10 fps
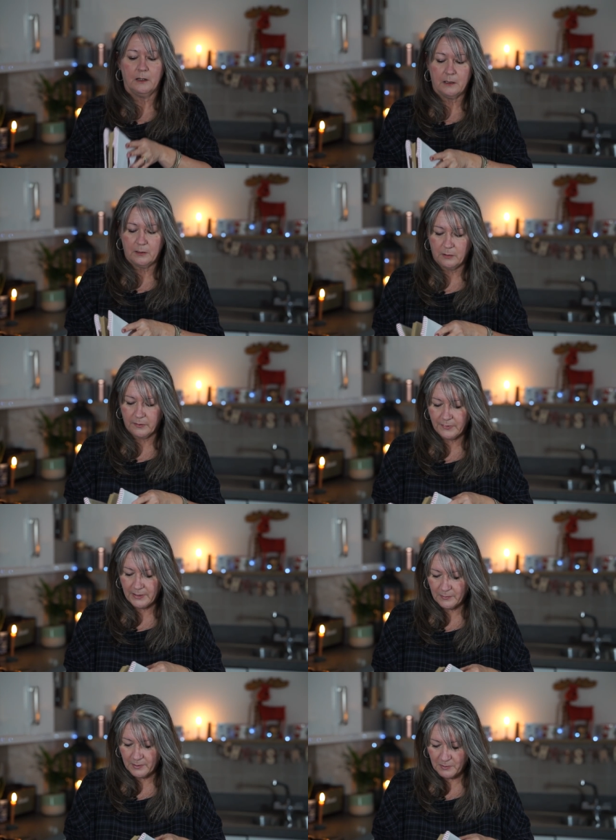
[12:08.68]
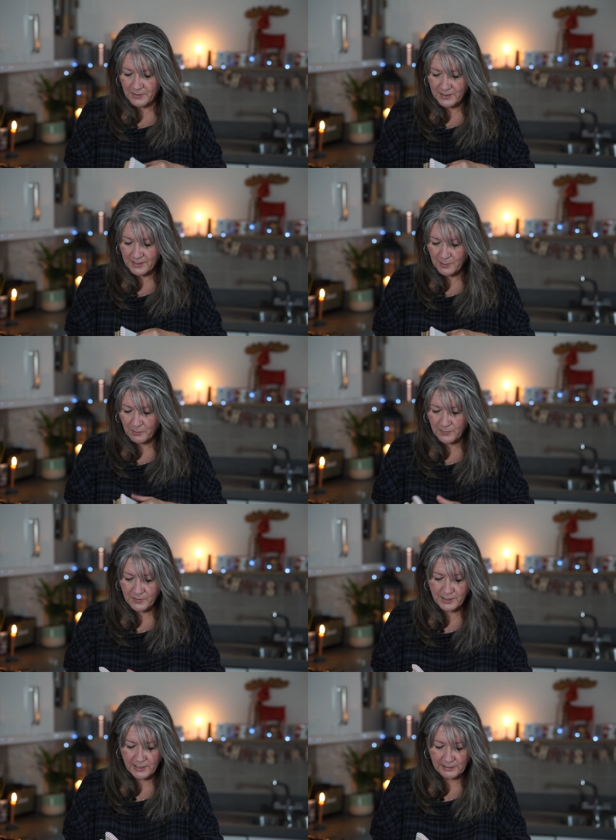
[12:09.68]
Oh, I found, what does this quote
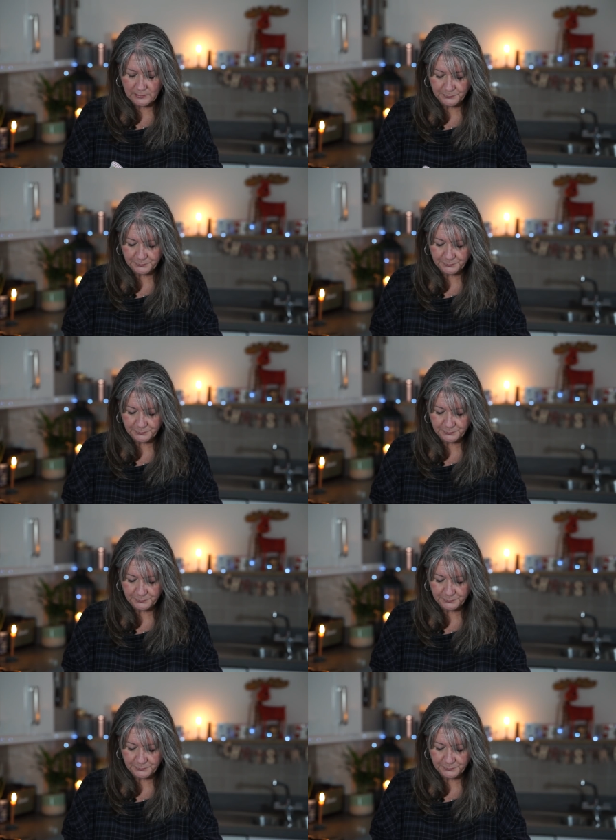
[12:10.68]
say?